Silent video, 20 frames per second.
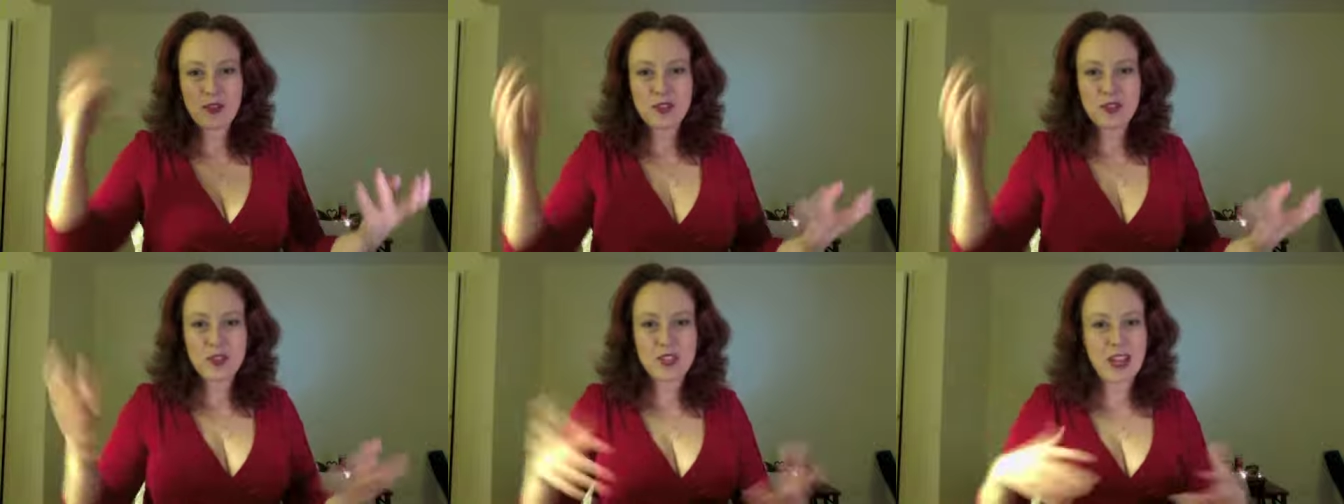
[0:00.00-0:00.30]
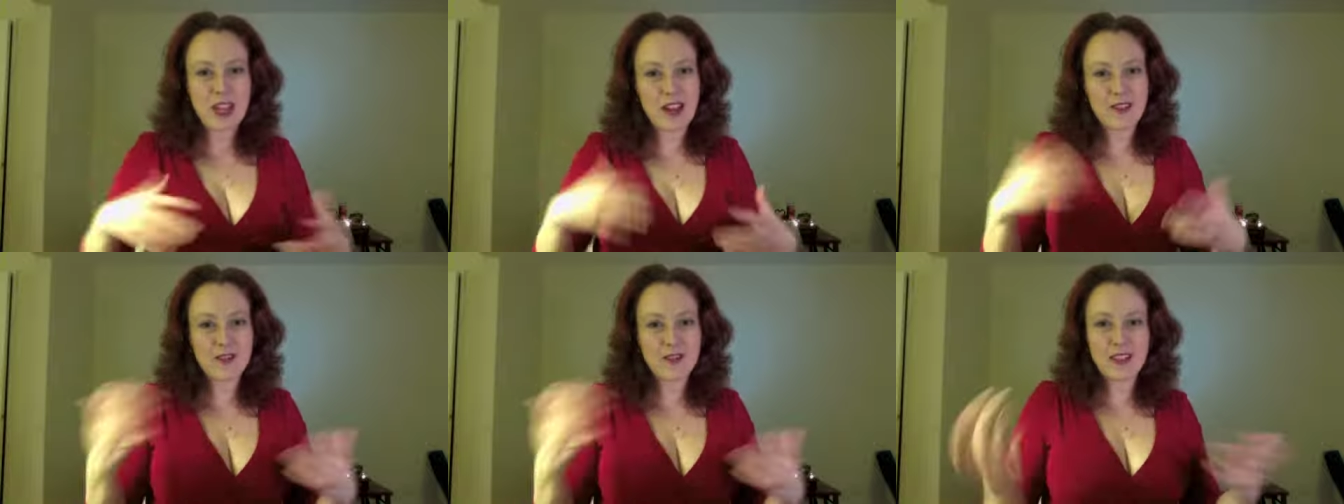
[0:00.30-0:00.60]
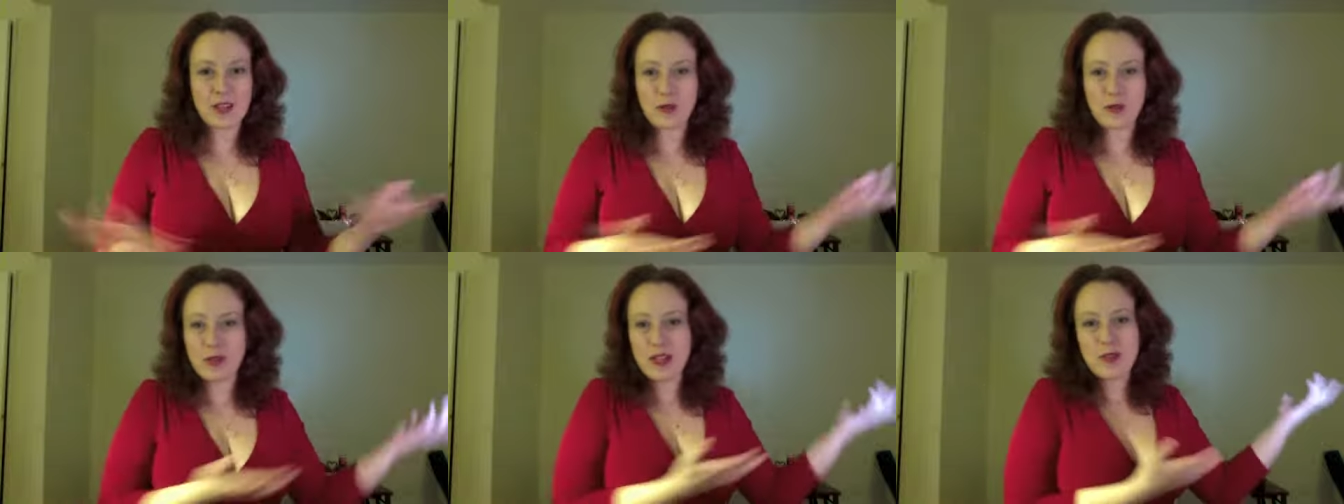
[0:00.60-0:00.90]
just kind of
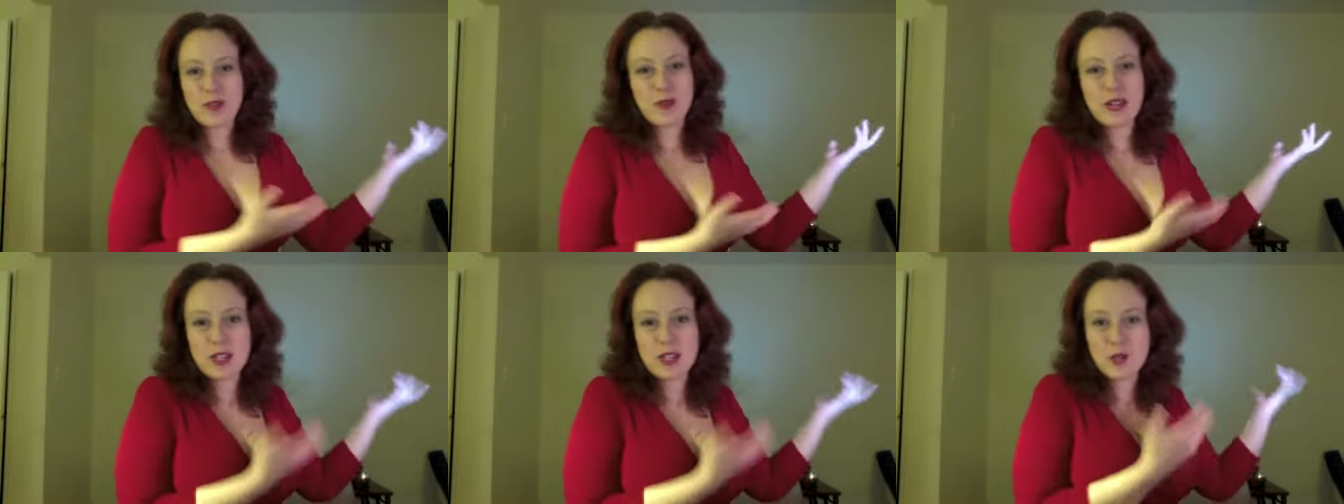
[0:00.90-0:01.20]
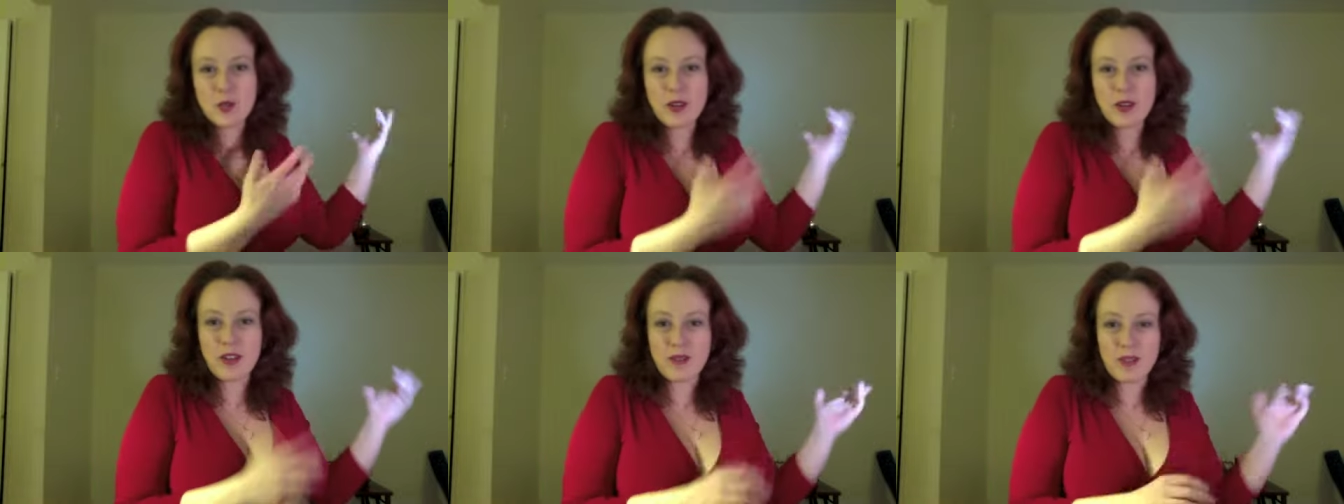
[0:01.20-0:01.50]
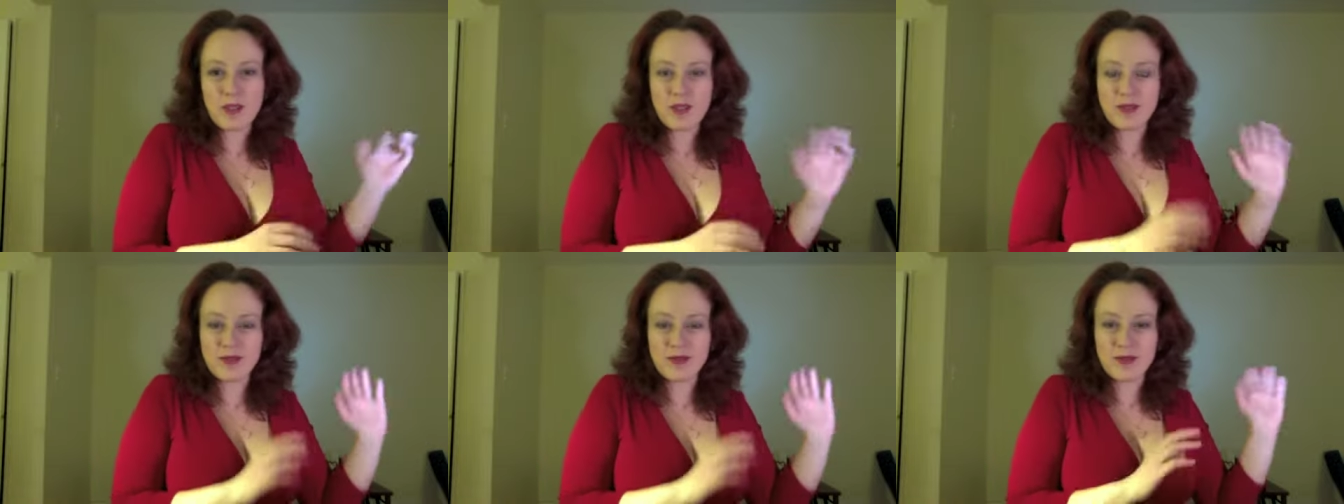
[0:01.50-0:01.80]
like reiterates
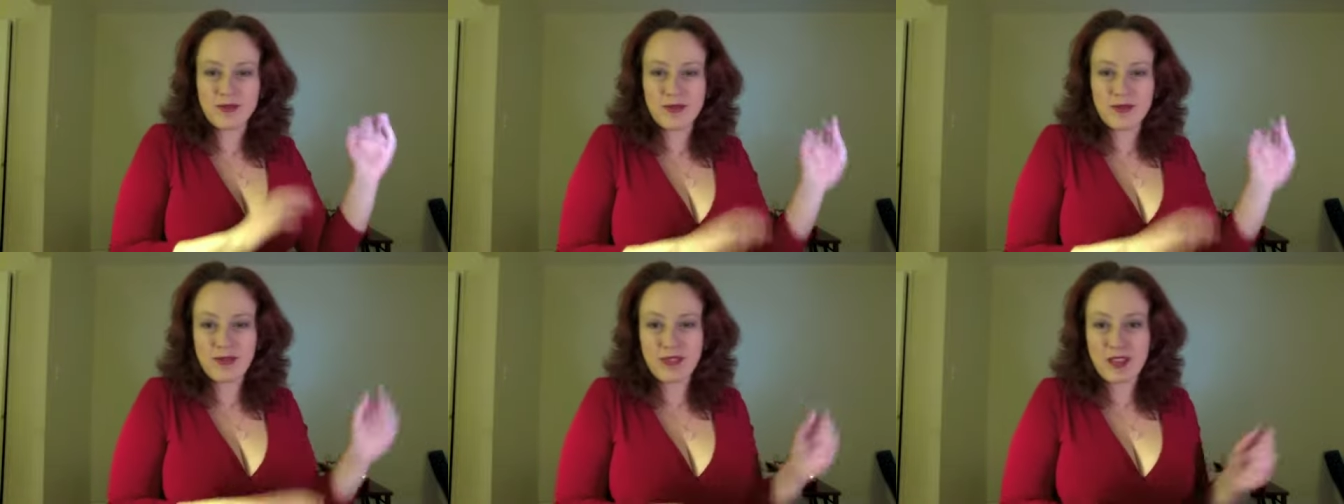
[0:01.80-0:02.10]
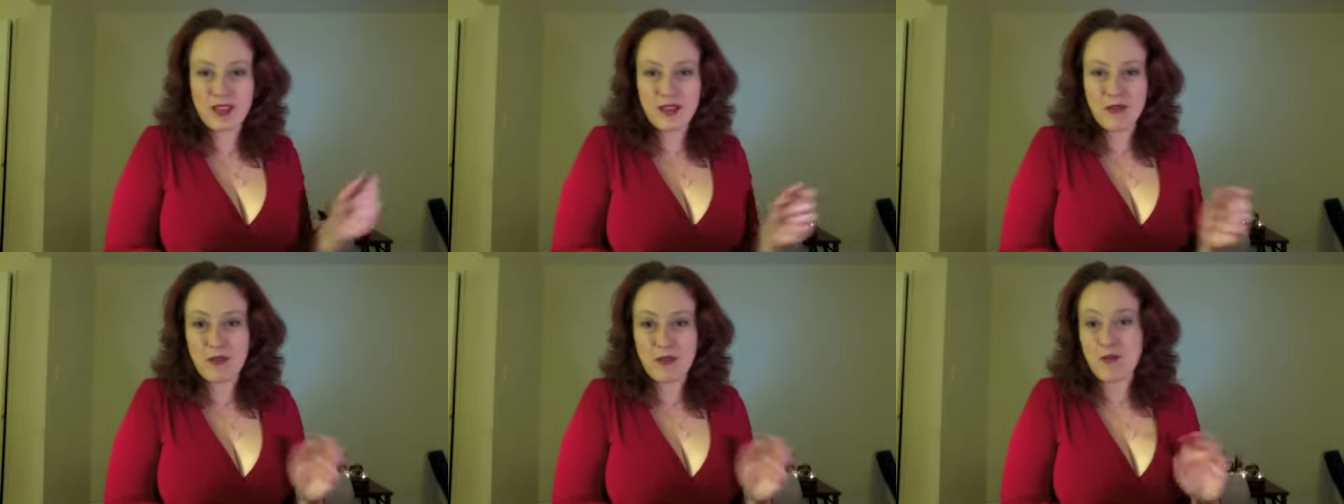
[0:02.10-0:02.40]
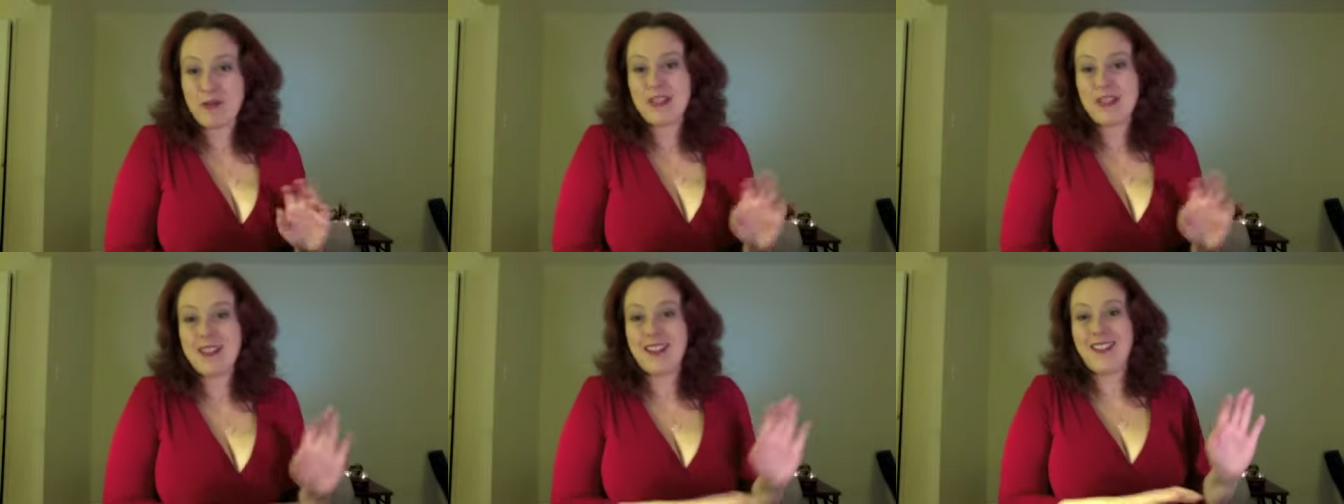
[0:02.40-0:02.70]
whatever the other
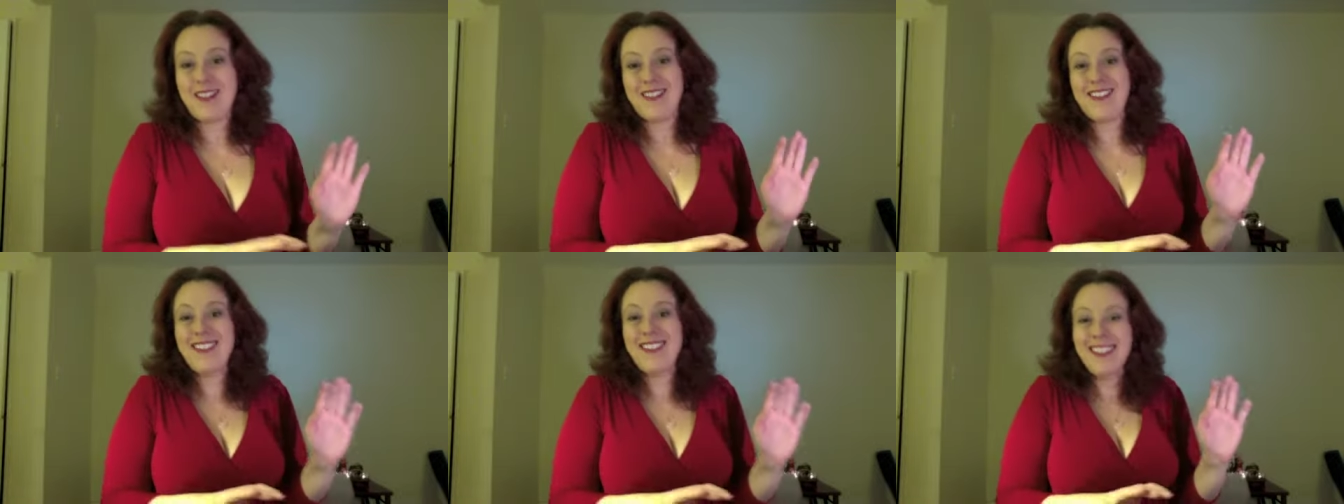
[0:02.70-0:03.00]
three said.